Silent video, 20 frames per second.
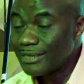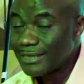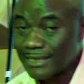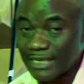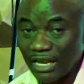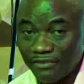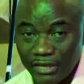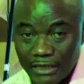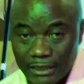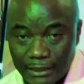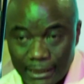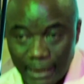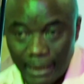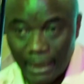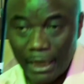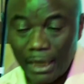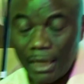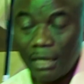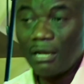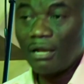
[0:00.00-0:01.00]

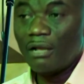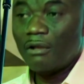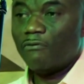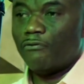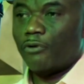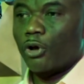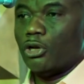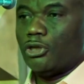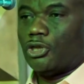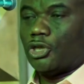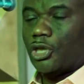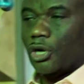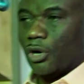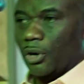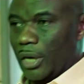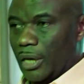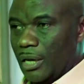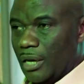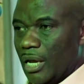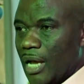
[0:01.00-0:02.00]
17, verse
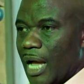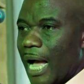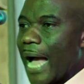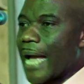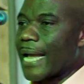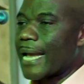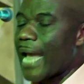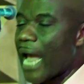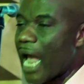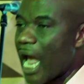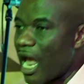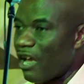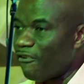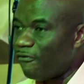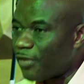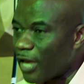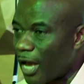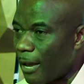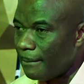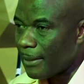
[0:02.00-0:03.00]
3. I
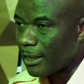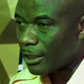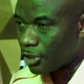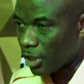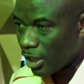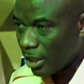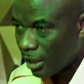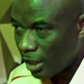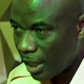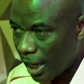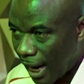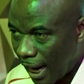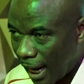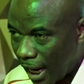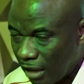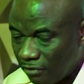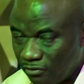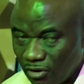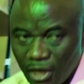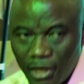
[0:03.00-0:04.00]
gave them eternal
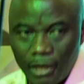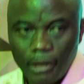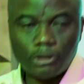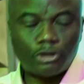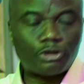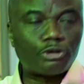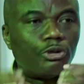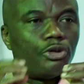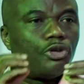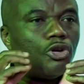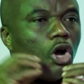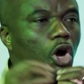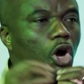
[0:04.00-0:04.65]
life. Is to